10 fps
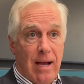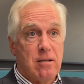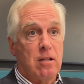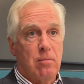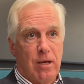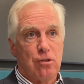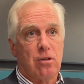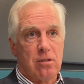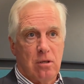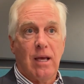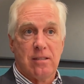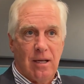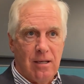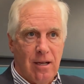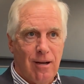to them, make sure it's, yes,
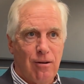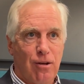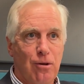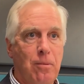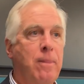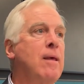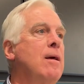I did hear you.